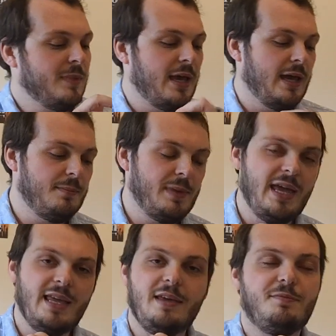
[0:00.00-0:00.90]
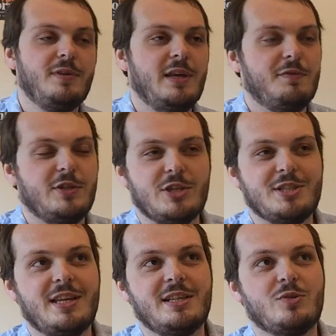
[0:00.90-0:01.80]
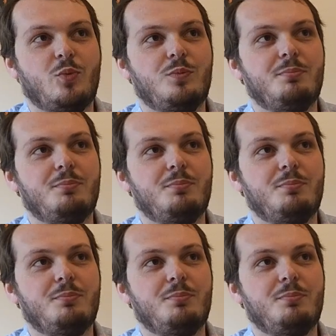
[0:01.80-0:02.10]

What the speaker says: If it just says